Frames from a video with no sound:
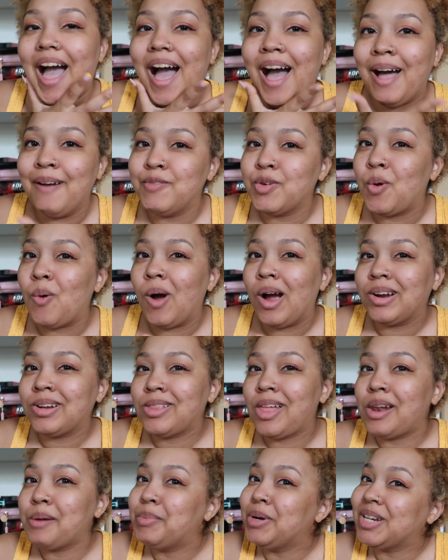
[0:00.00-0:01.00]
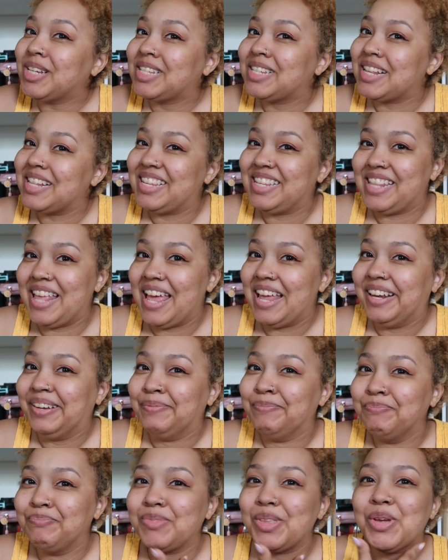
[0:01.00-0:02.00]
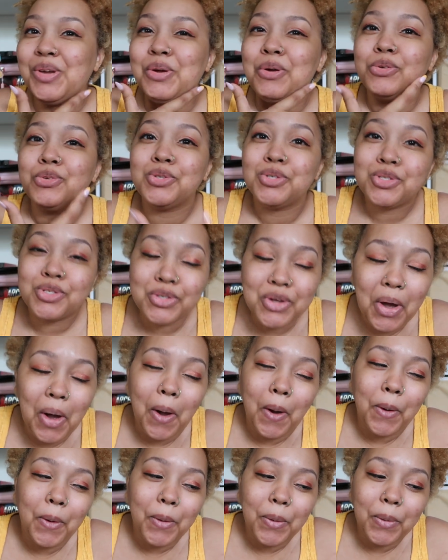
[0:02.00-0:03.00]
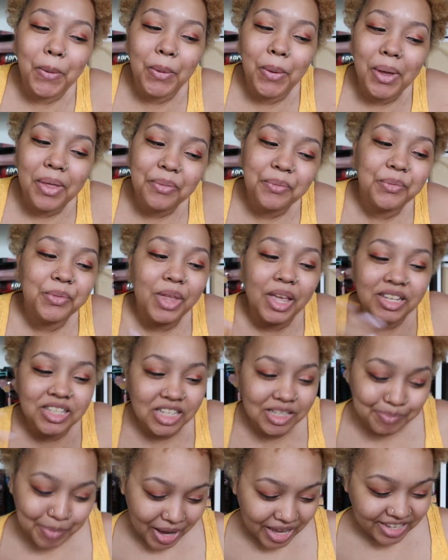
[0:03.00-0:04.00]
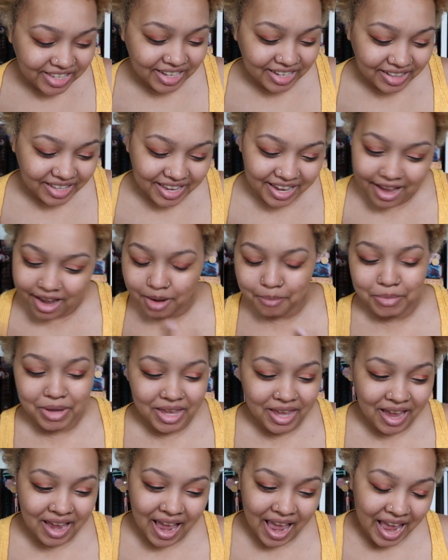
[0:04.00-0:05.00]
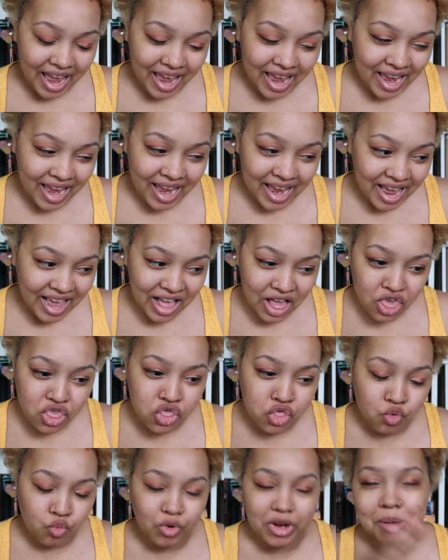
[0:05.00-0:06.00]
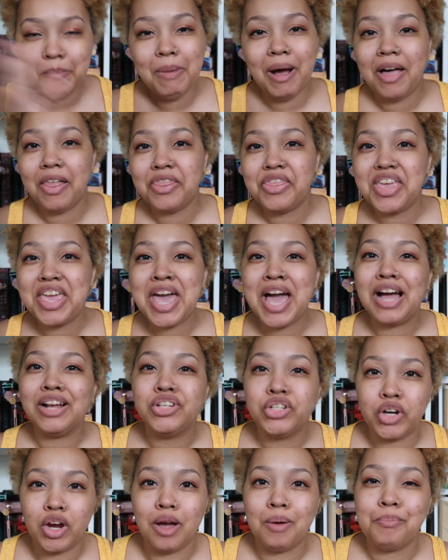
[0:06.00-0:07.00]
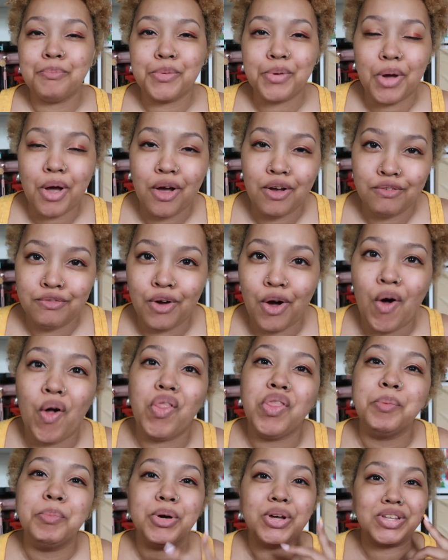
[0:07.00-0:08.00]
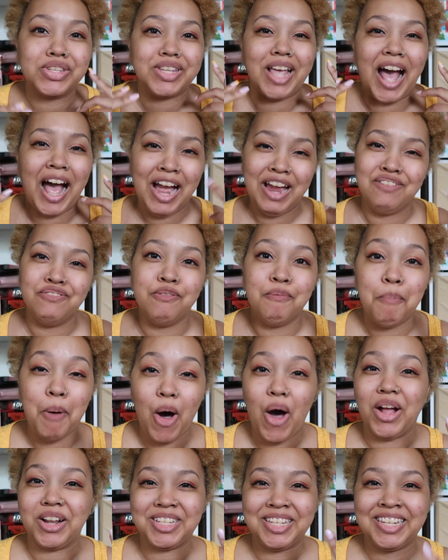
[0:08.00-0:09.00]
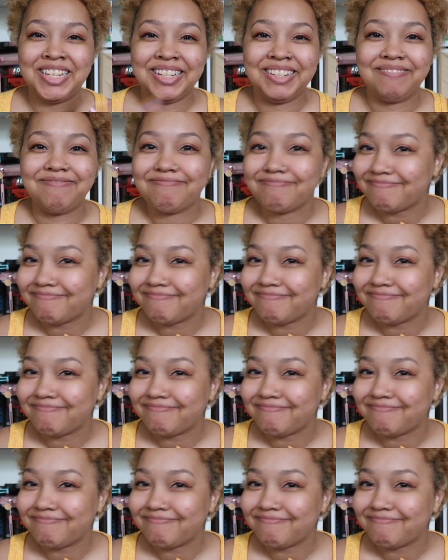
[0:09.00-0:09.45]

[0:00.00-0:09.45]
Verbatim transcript: I've acquired a lot of books since then. So, this is basically going to be a three-month catch-up of all the books I've bought.